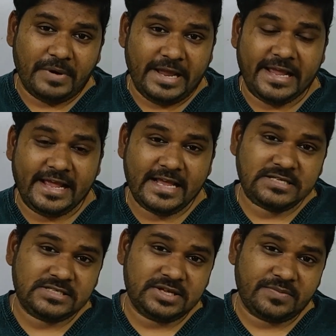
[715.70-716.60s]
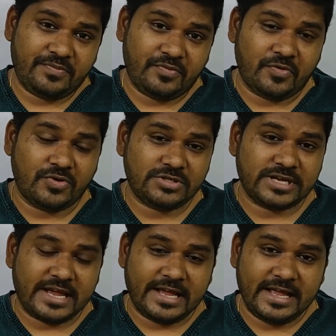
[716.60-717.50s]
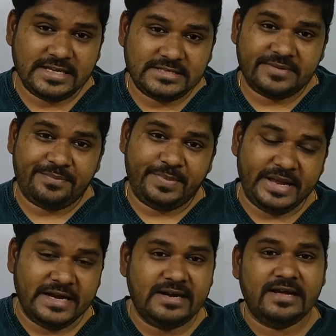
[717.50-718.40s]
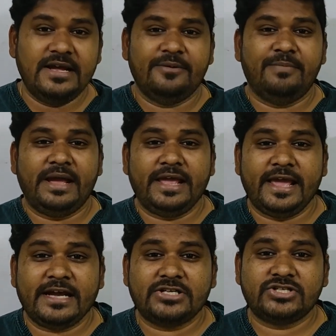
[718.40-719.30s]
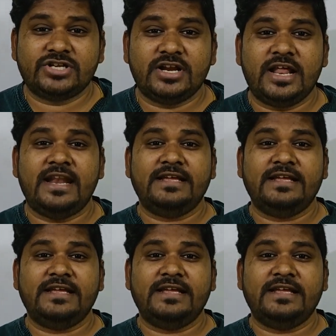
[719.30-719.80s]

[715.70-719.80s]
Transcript: against the force, against the field by external